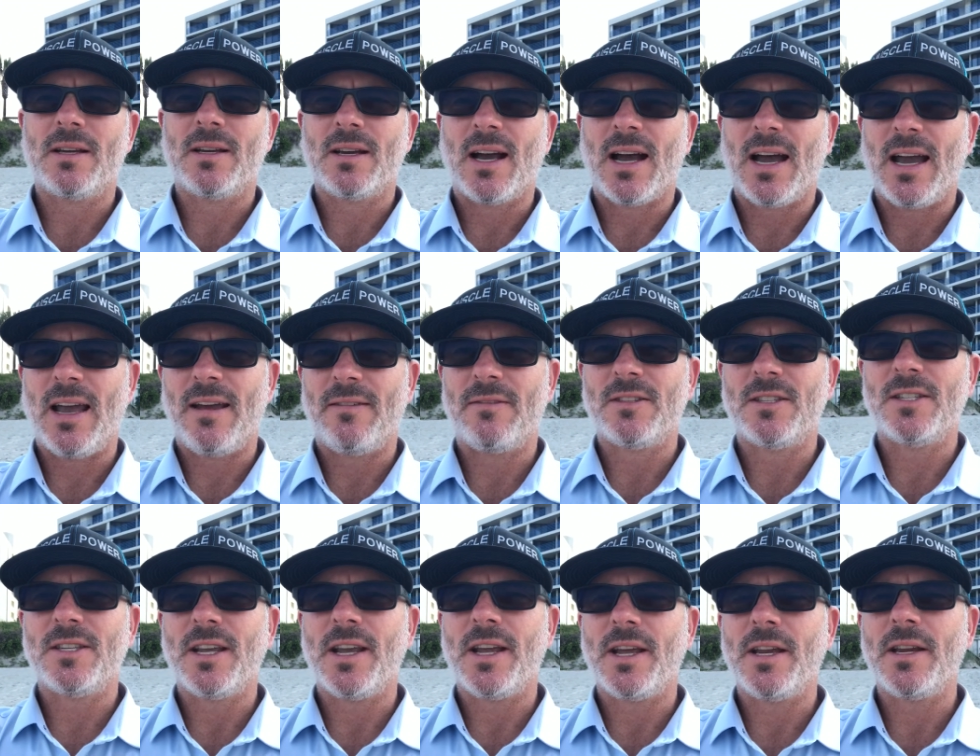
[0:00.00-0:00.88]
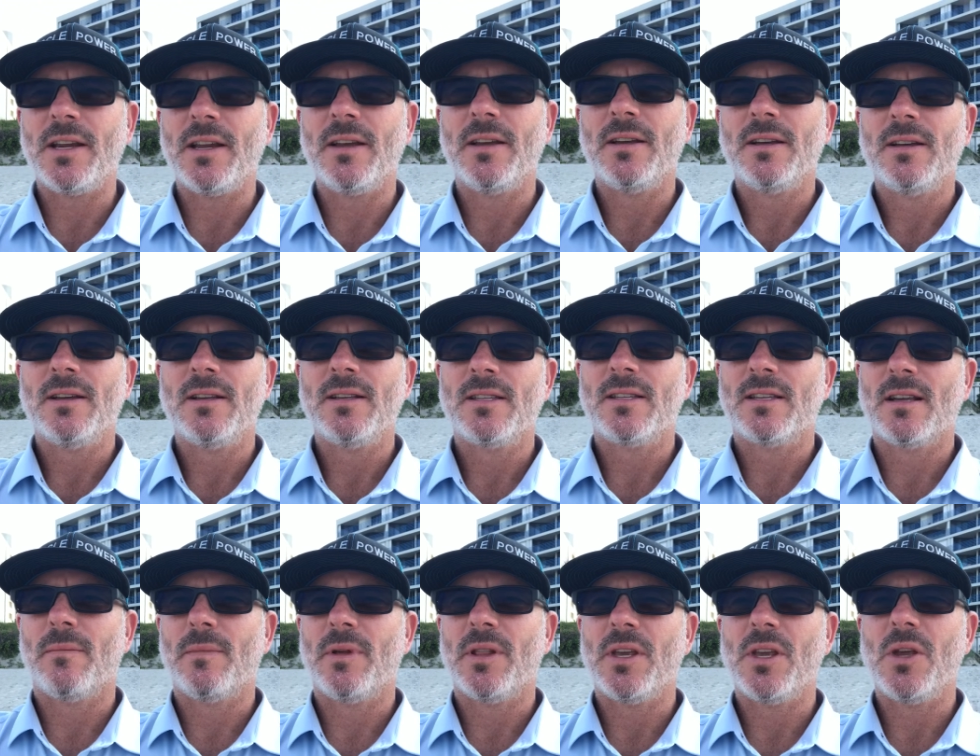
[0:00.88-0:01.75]
I have seen
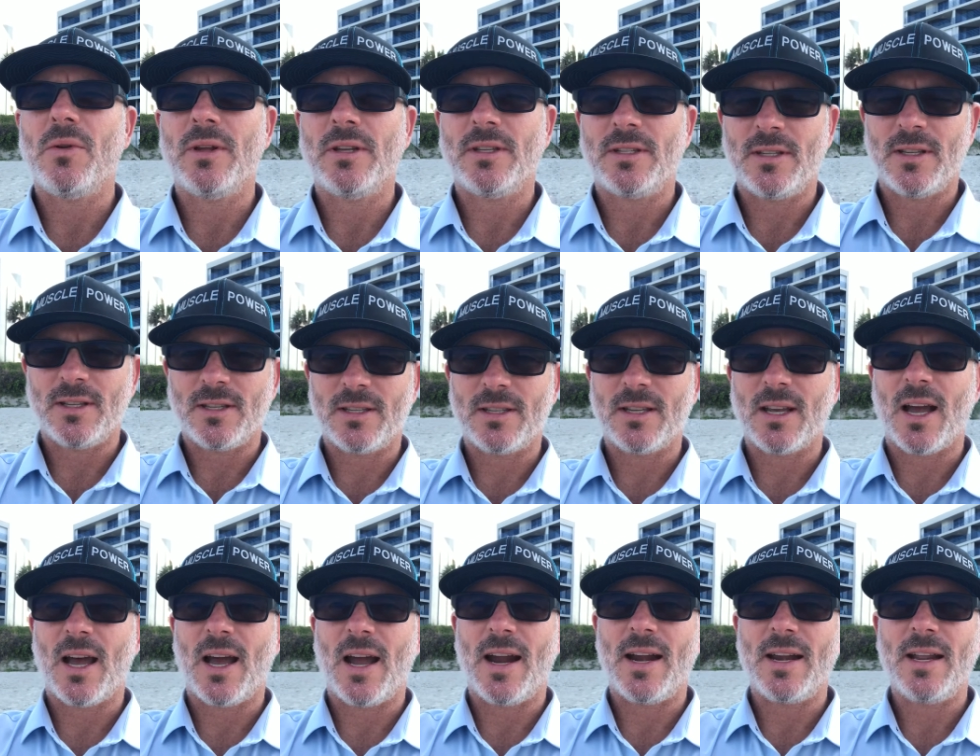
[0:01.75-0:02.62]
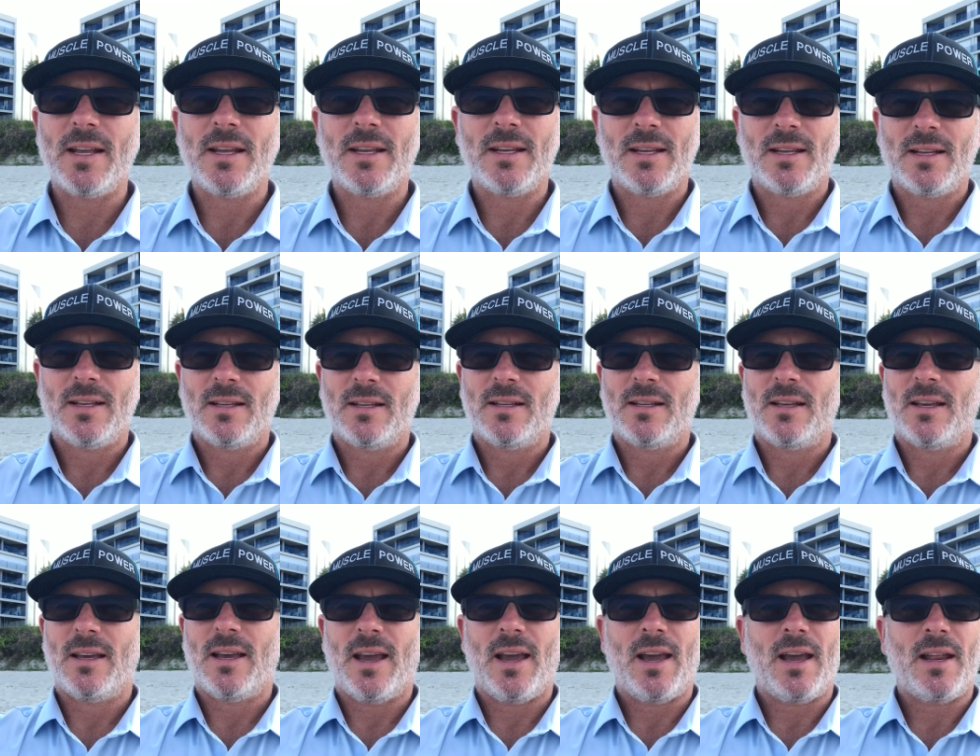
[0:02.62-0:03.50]
some of the units inside,
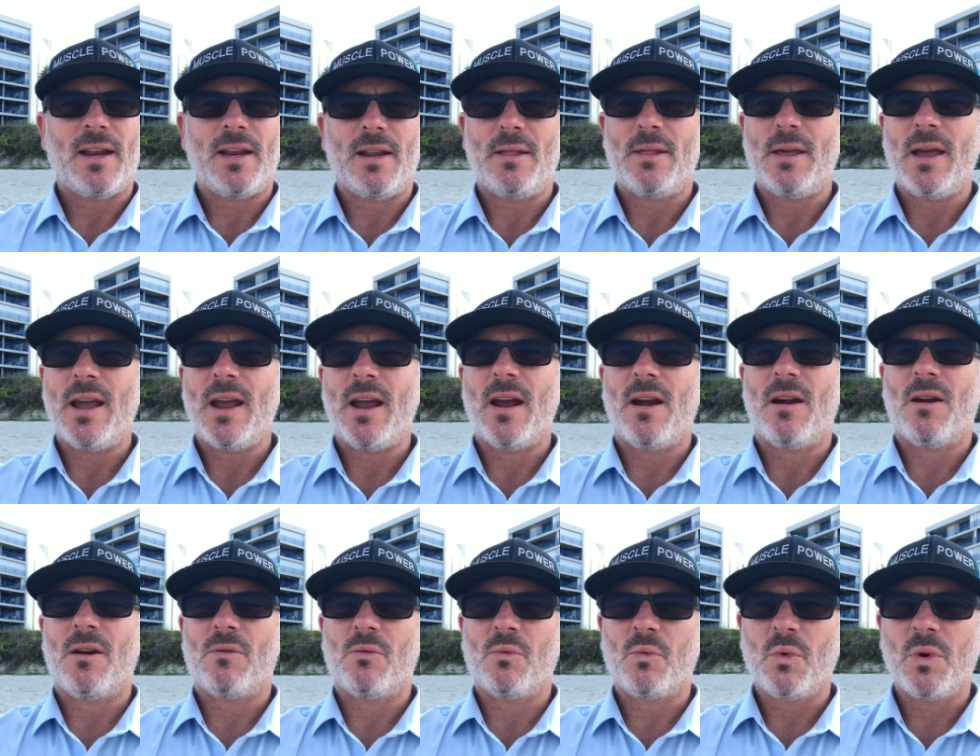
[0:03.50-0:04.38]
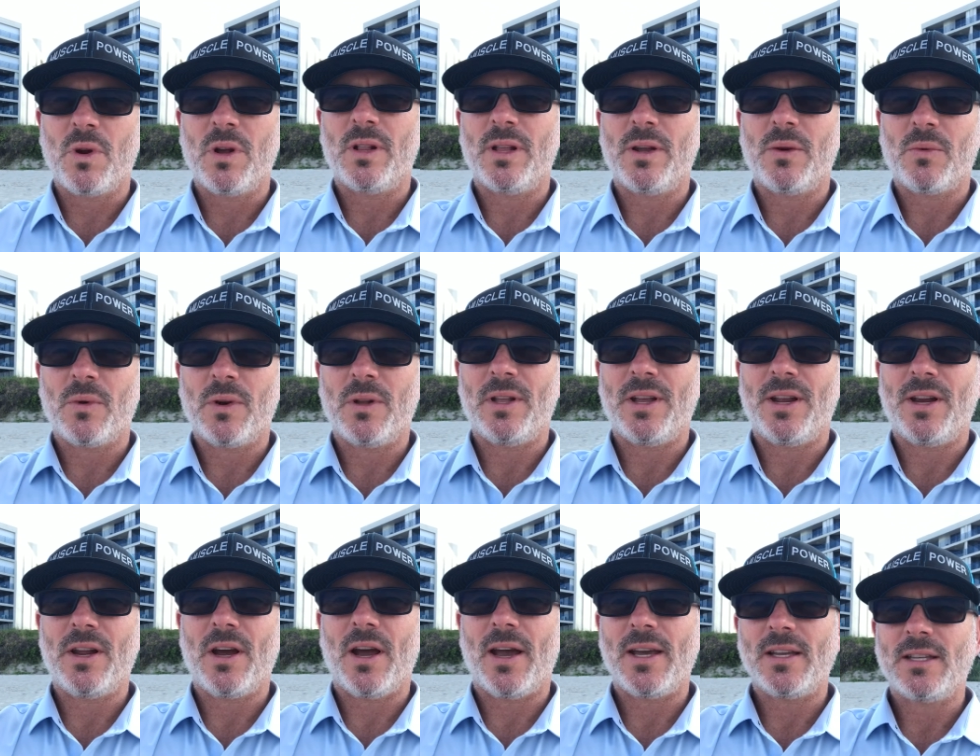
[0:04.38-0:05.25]
and they are really,
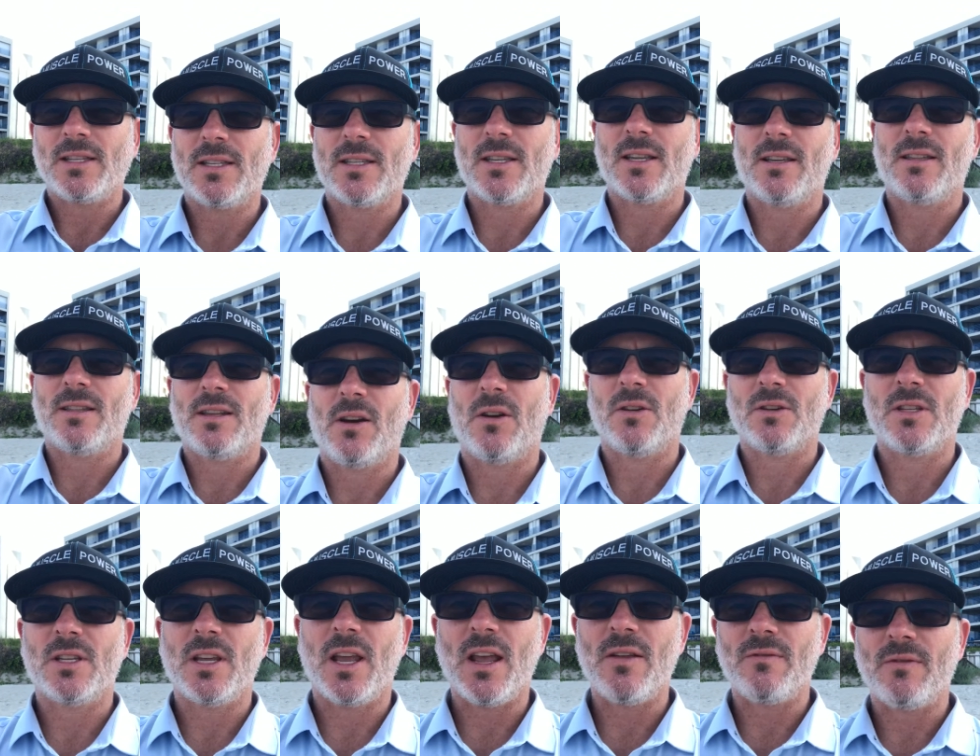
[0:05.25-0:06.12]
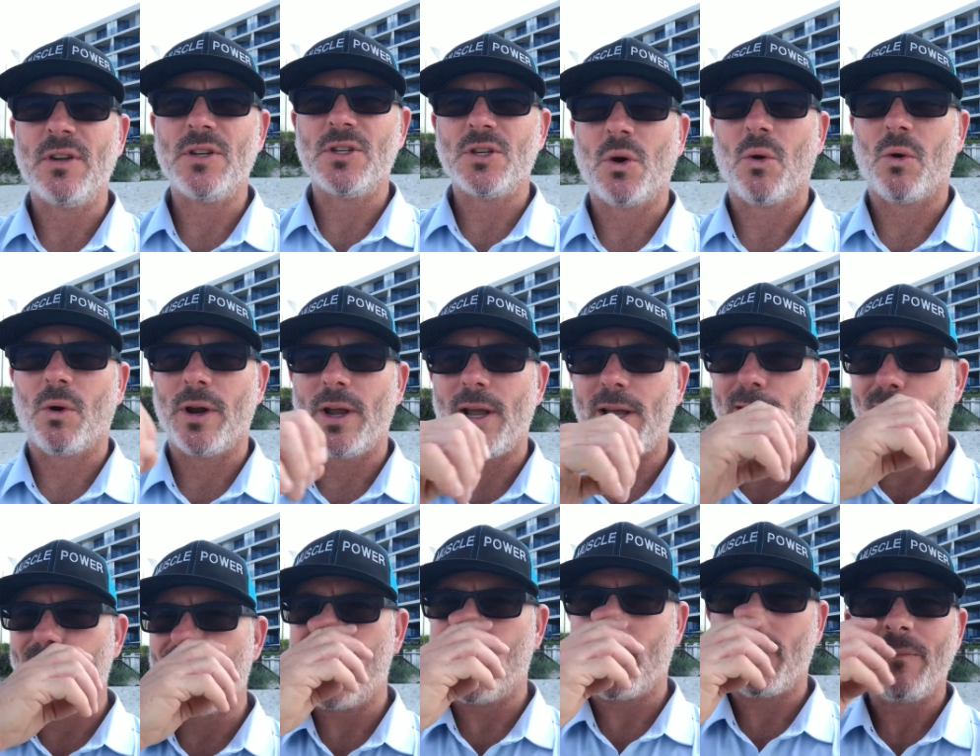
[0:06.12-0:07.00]
really nice. There's inventory
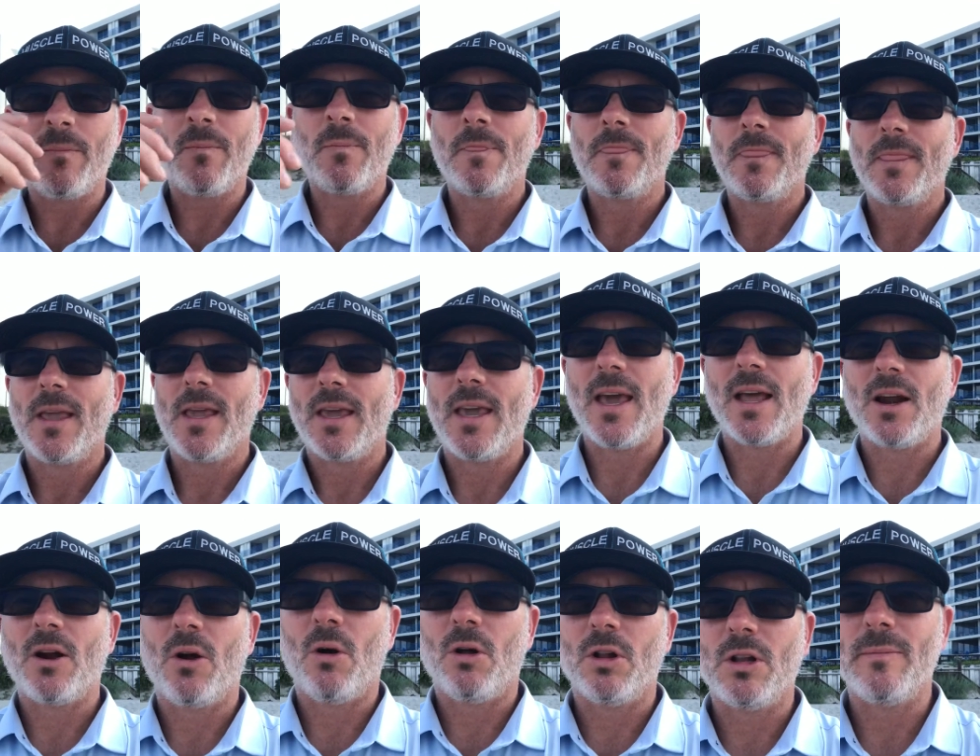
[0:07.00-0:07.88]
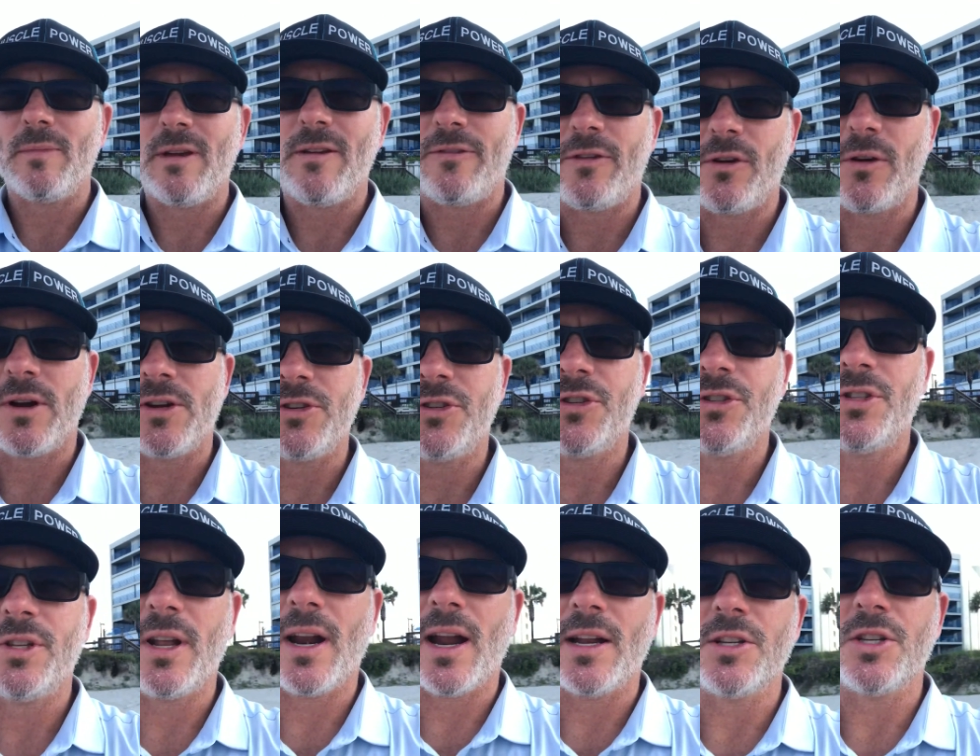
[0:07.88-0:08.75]
in there. Get a hold of me if you're
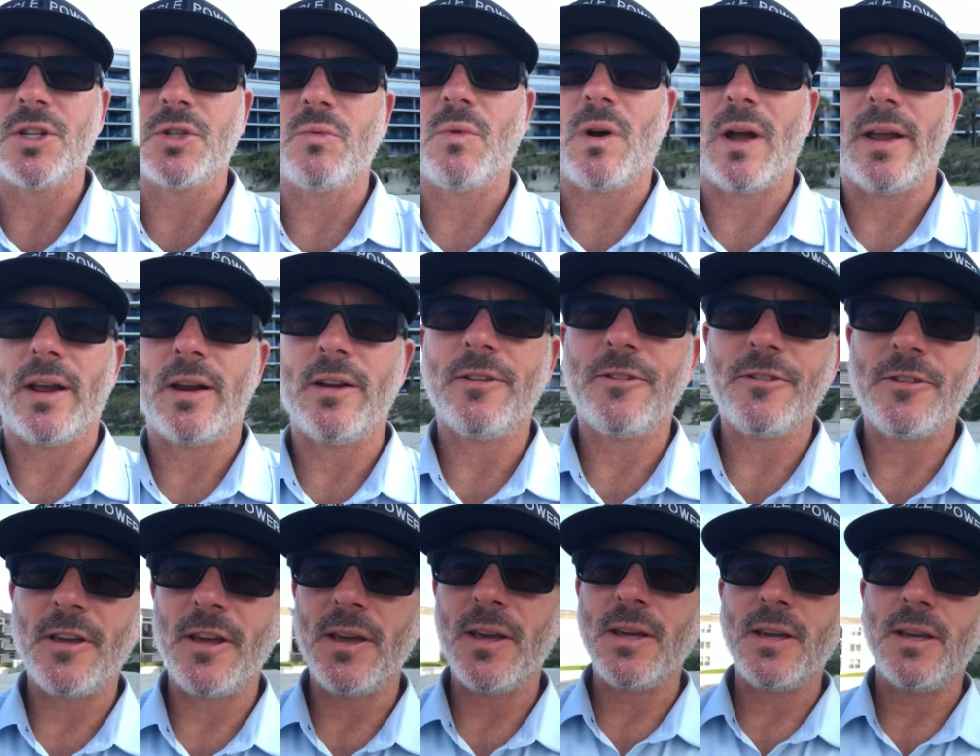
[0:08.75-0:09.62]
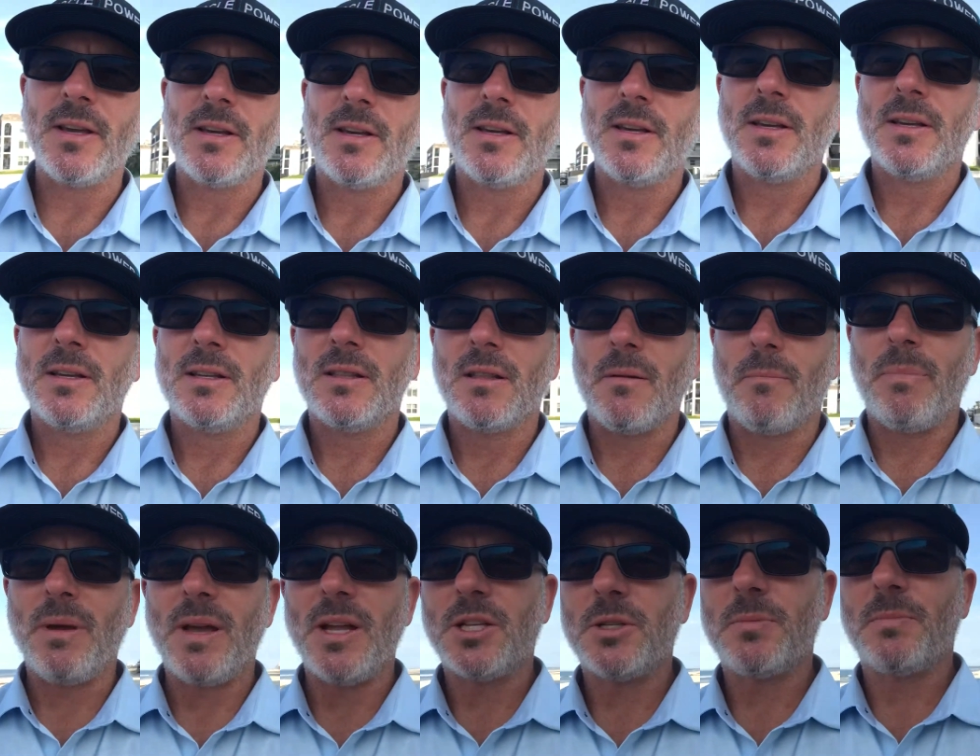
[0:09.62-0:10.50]
interested. I just want you to see the
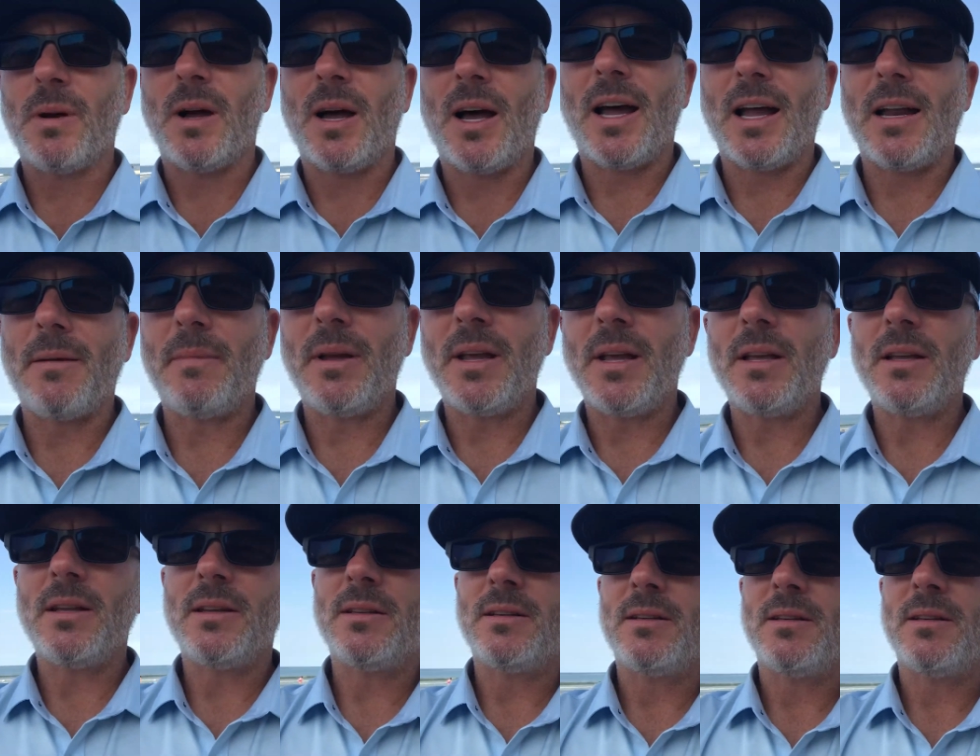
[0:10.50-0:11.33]
beach behind me.